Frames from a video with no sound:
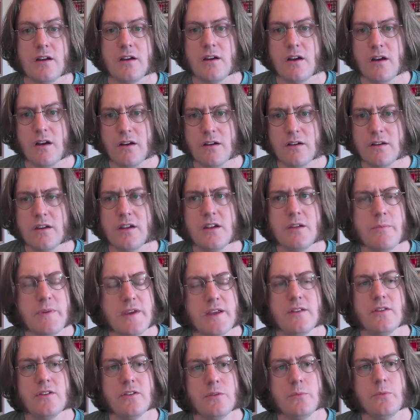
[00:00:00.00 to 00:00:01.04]
are going to be
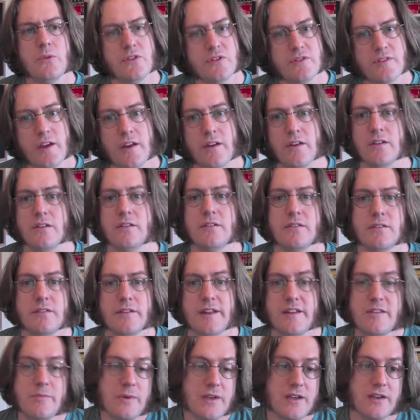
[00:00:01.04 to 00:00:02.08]
a little more subtle.
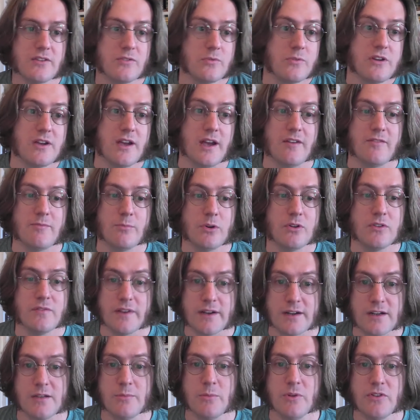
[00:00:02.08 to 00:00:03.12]
That's because when you have more
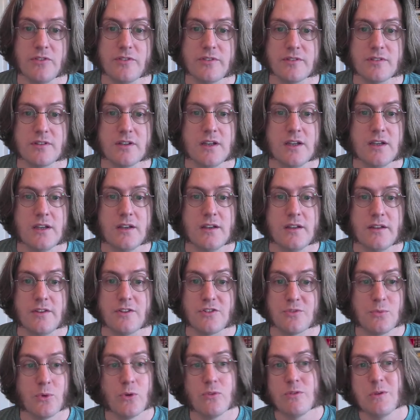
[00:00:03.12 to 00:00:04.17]
variables,
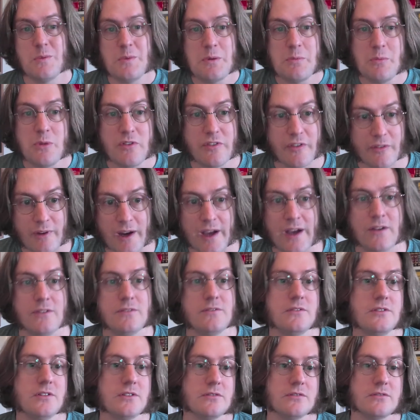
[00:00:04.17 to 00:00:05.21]
there's more room to move
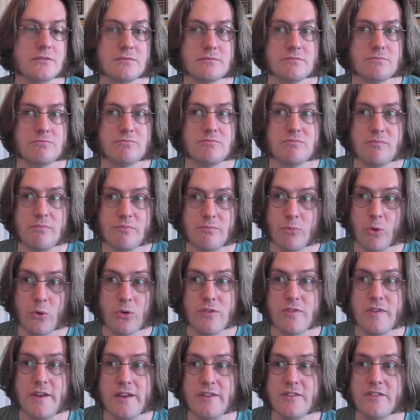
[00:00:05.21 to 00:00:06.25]
around, more
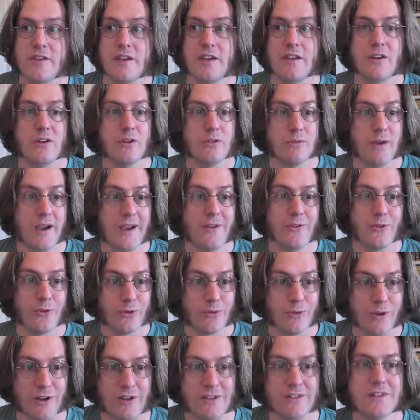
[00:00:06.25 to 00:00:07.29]
things can go right or
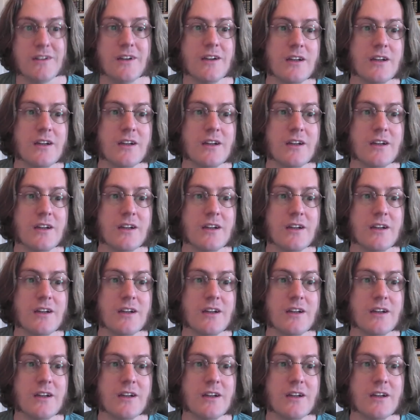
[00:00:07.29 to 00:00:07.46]
wrong.